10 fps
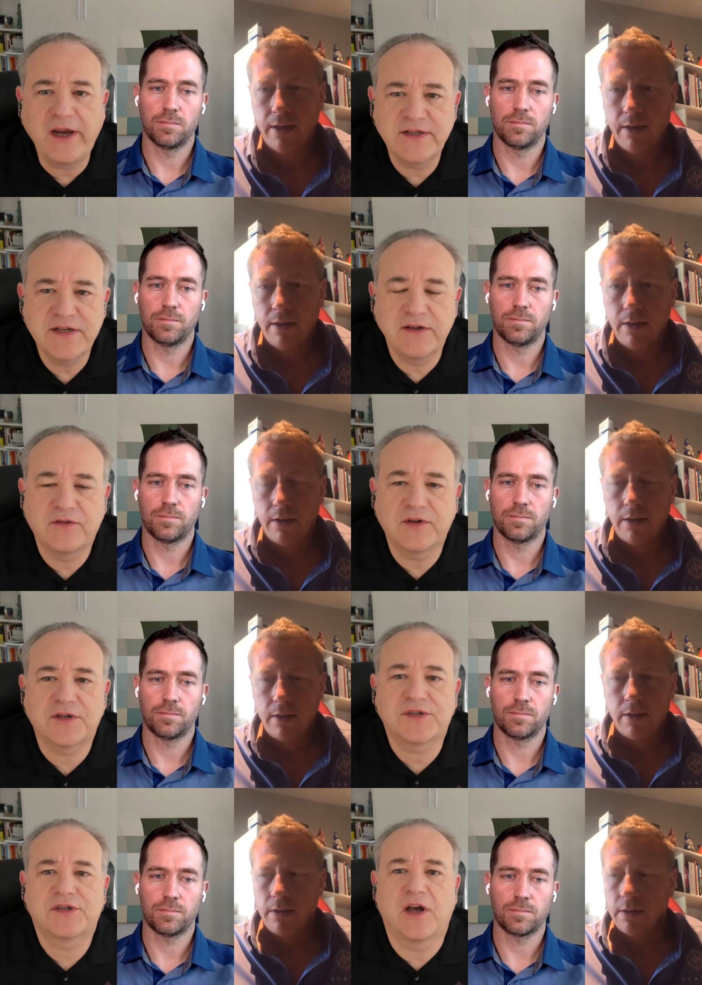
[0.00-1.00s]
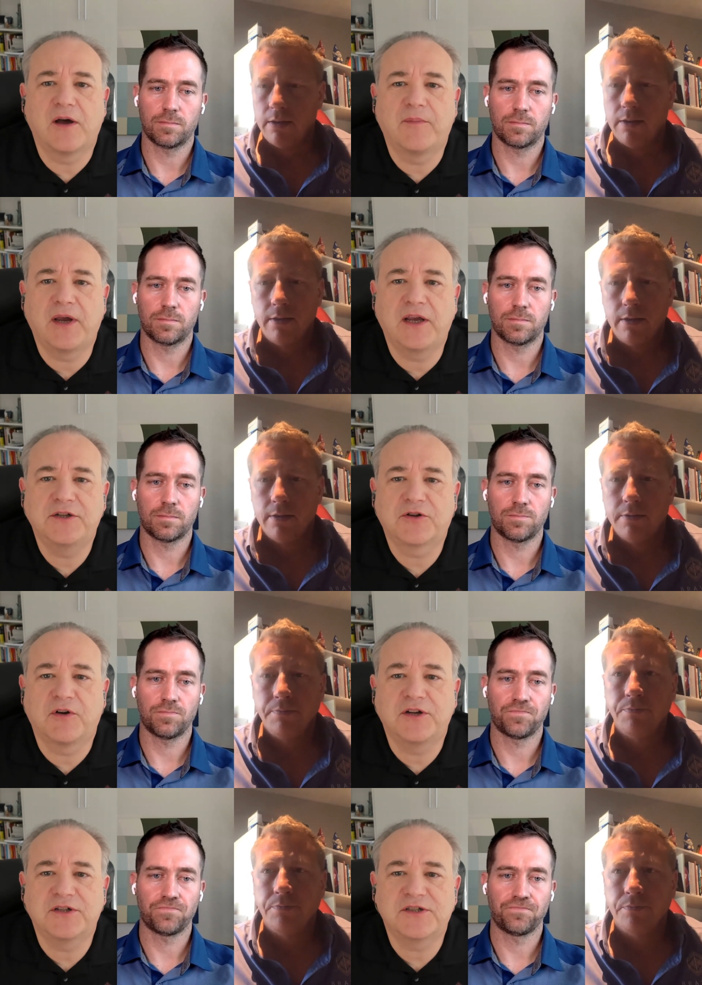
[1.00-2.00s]
Speaker 1: is it that some
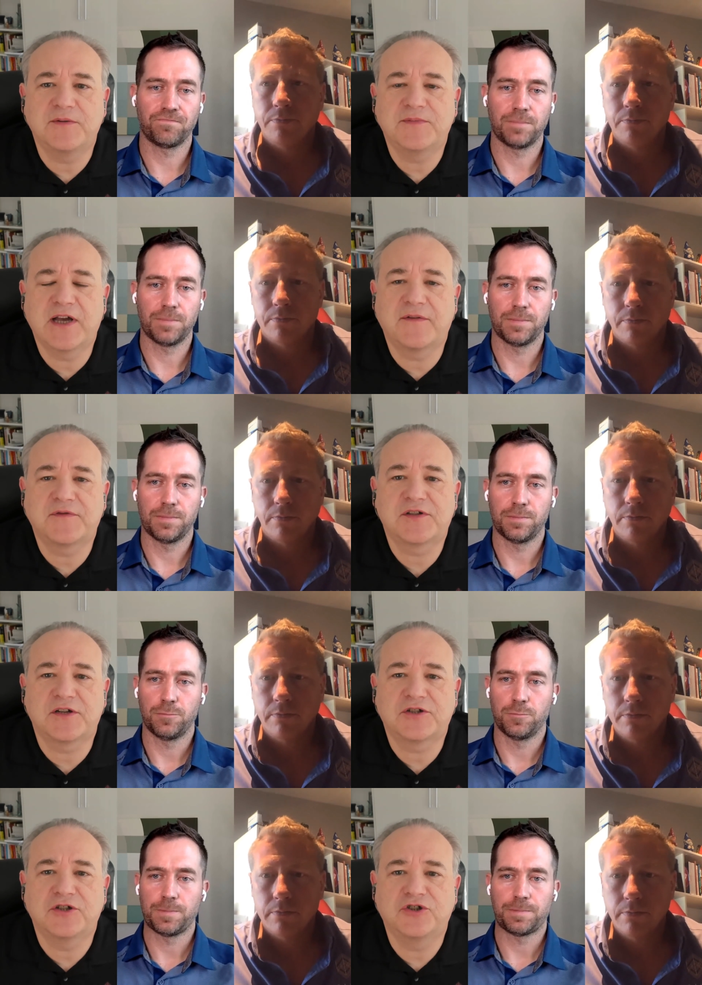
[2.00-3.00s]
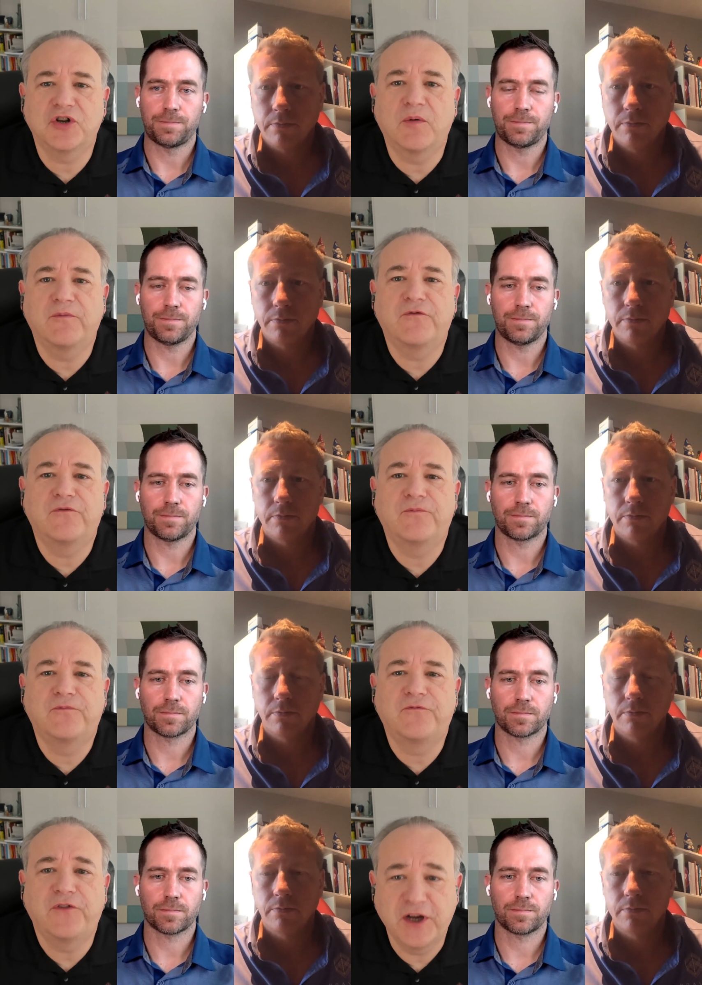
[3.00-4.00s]
integrators seem to have such a job
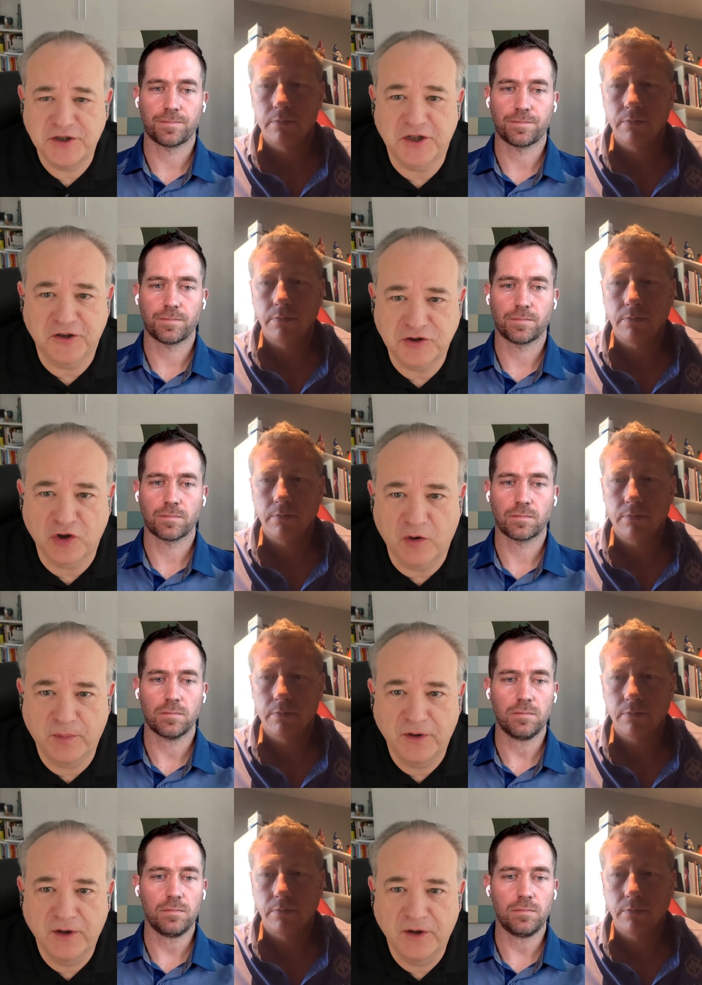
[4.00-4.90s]
finishing a job,